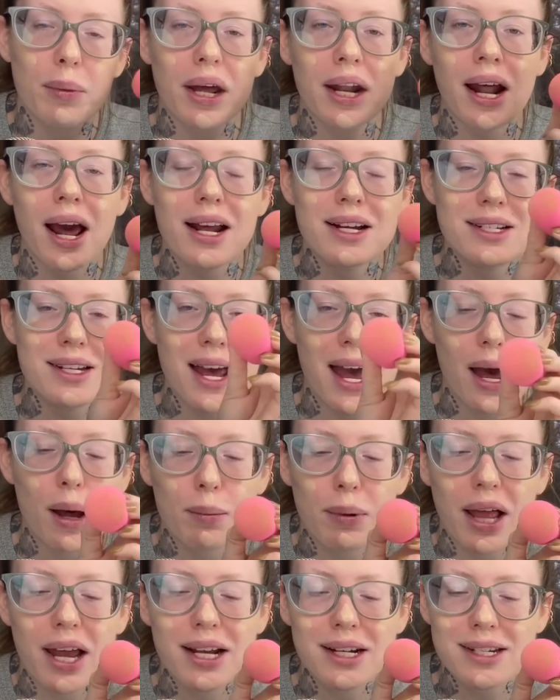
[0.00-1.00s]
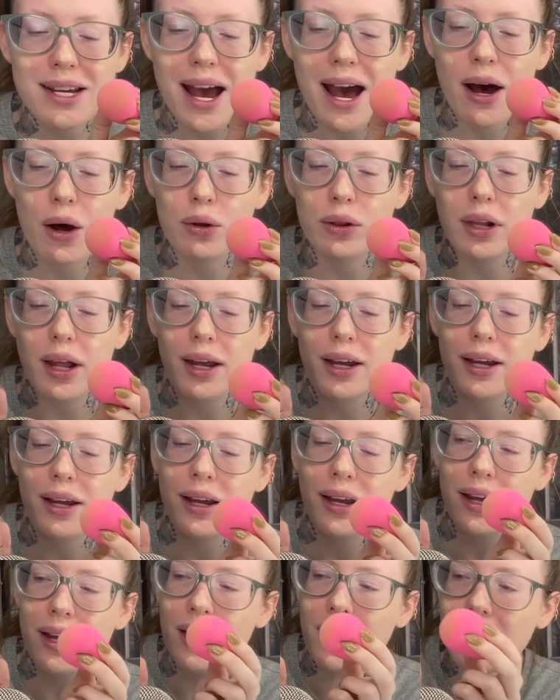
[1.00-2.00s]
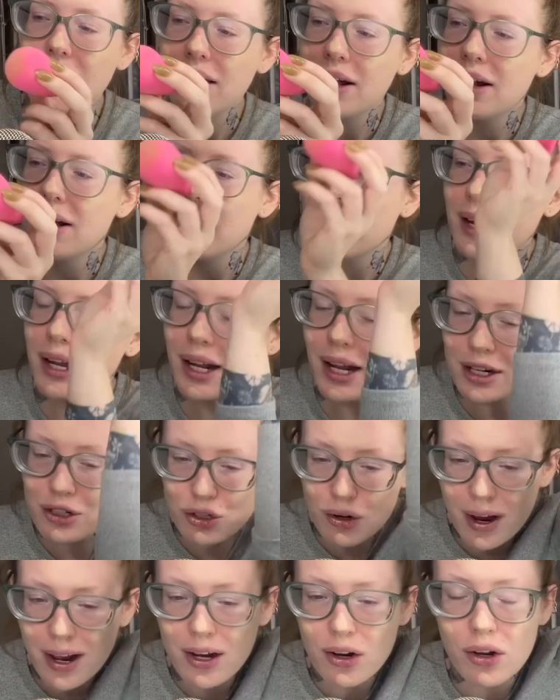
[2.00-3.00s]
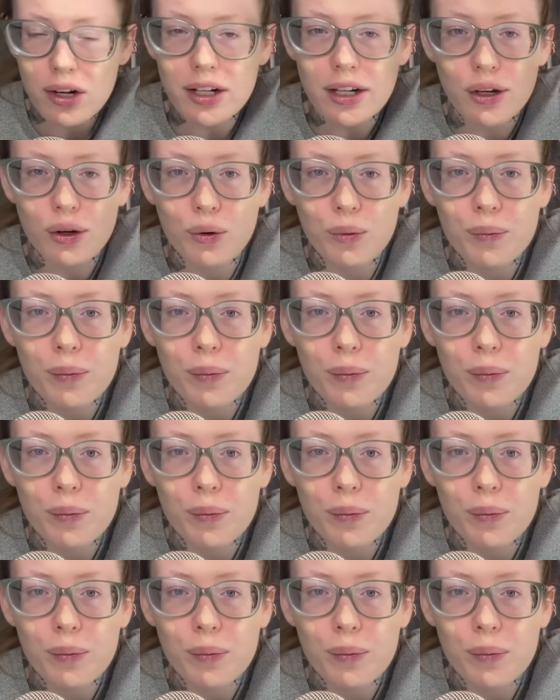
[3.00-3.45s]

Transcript: And I dab, like, down. Like, can I try it on you?